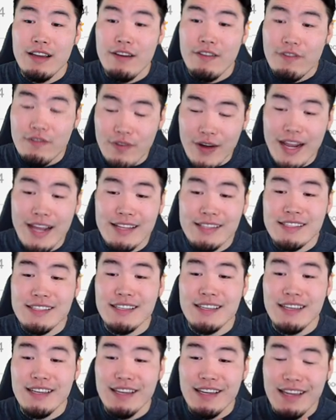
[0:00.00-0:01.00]
France
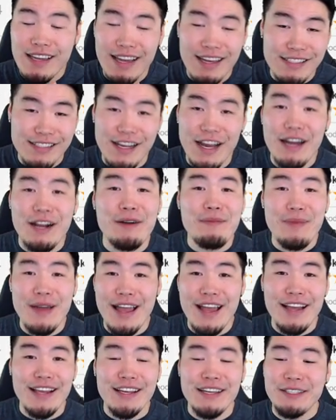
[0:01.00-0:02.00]
has got our
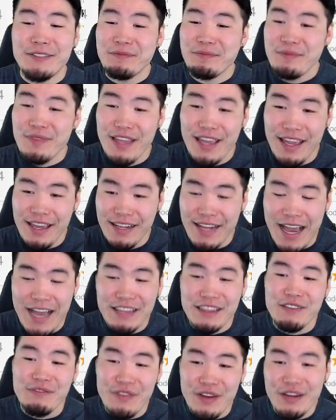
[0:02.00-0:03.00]
back, and at
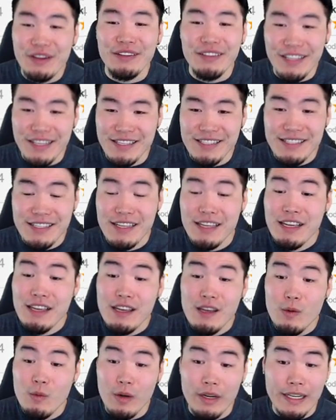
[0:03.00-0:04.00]
the very least,
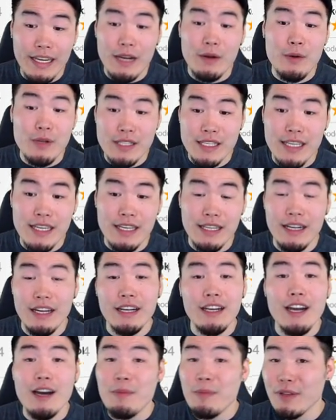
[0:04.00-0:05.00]
we're guaranteed a
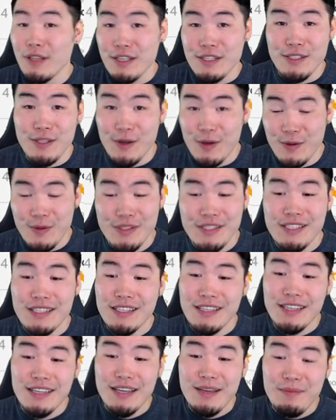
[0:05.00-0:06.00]
couple of stones
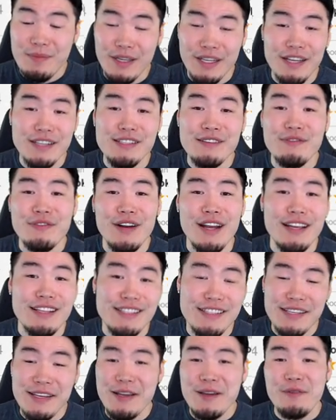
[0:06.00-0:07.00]
because of
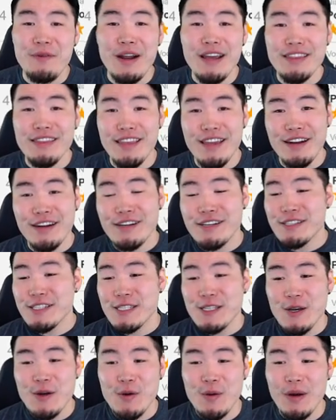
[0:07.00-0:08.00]
France right there.
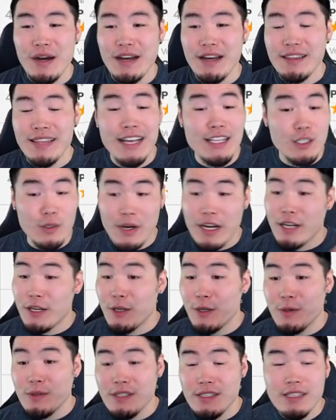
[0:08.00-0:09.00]
So uh, that's great
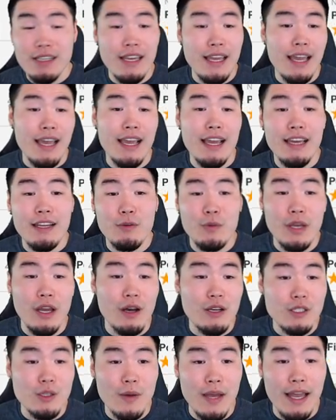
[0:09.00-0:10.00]
news. And we
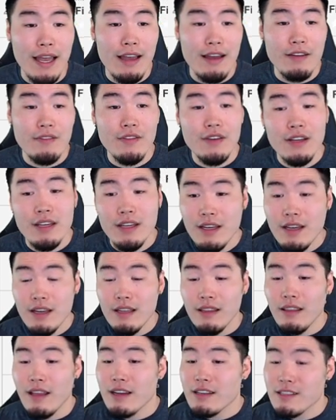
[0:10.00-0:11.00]
also have
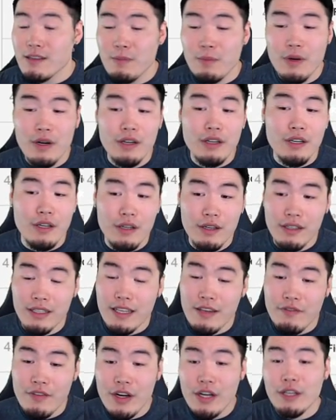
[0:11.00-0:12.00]
Luxembourg currently
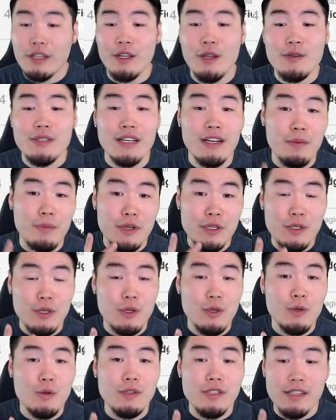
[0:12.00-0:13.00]
very close at number
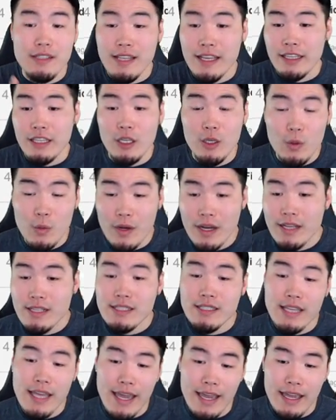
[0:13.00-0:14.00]
two, just like the
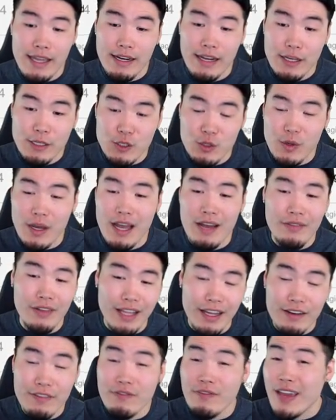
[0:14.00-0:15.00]
US. And I do have a
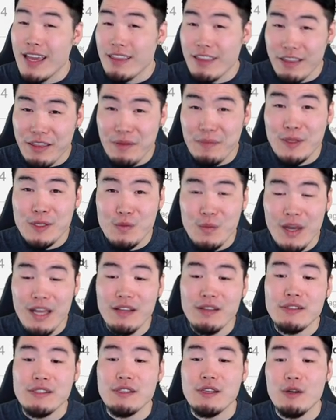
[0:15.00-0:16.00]
lot of faith in them as well.
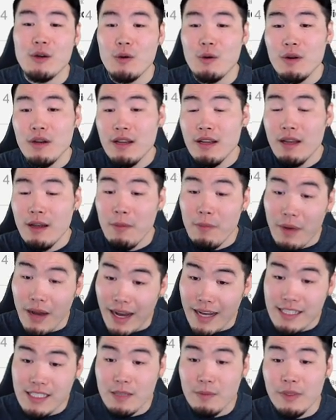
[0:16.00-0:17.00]
So
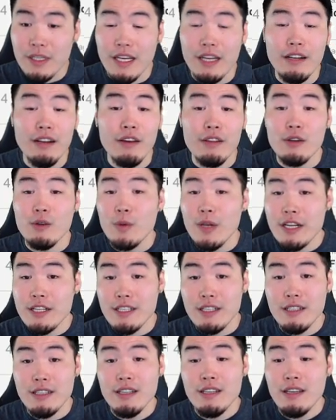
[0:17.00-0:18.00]
possibly another
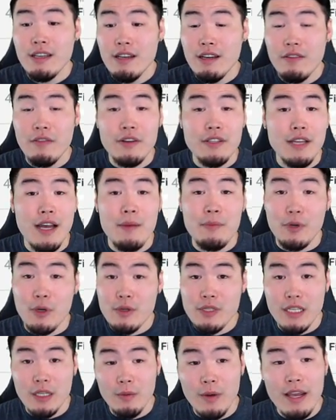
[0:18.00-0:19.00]
region for top
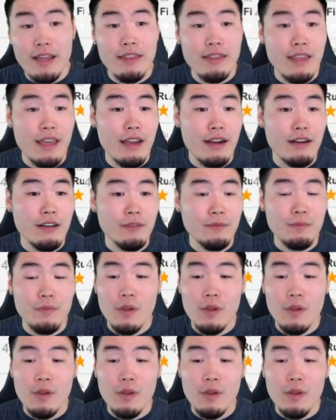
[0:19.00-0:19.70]
grossing right there.